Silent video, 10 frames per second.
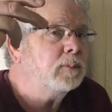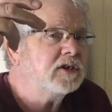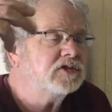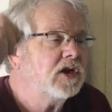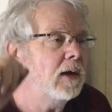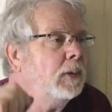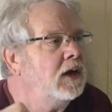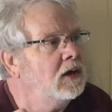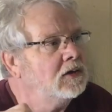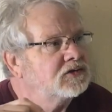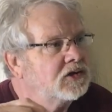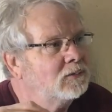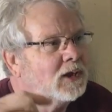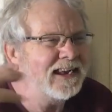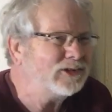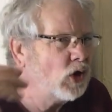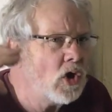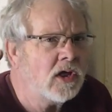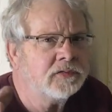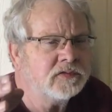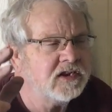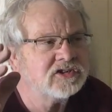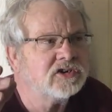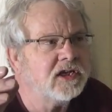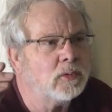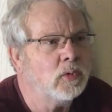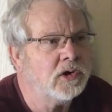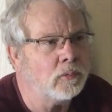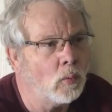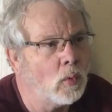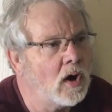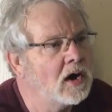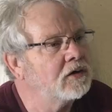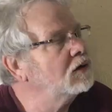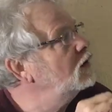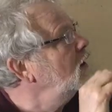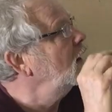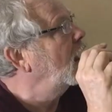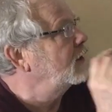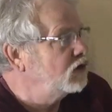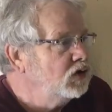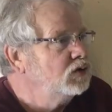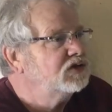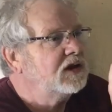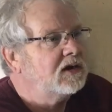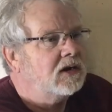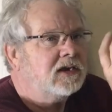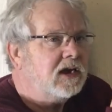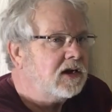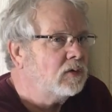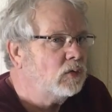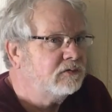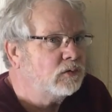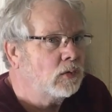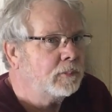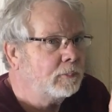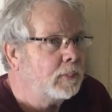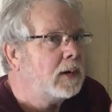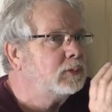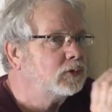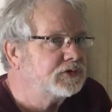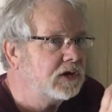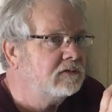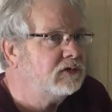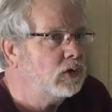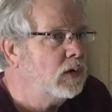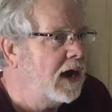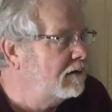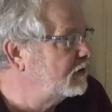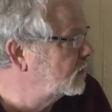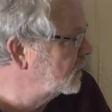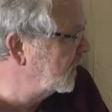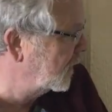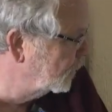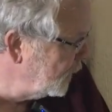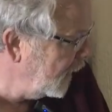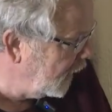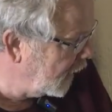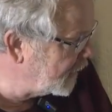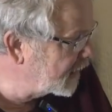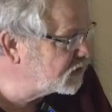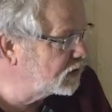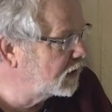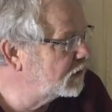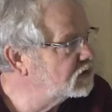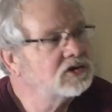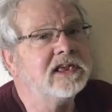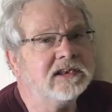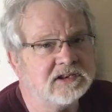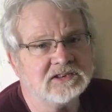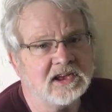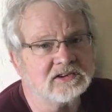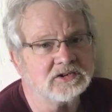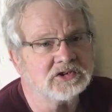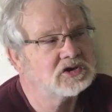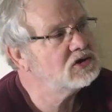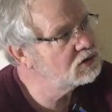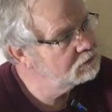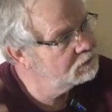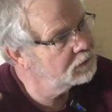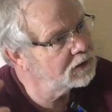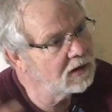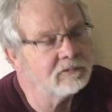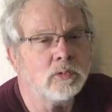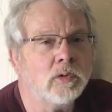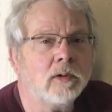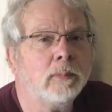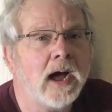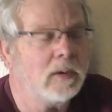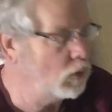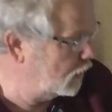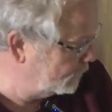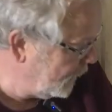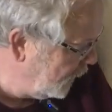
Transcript: mix up some like Dawn dish liquid and water and use it. Again, it will form the bubbles if you have a leak. And actually, there's leak detectors too, if you want to buy one.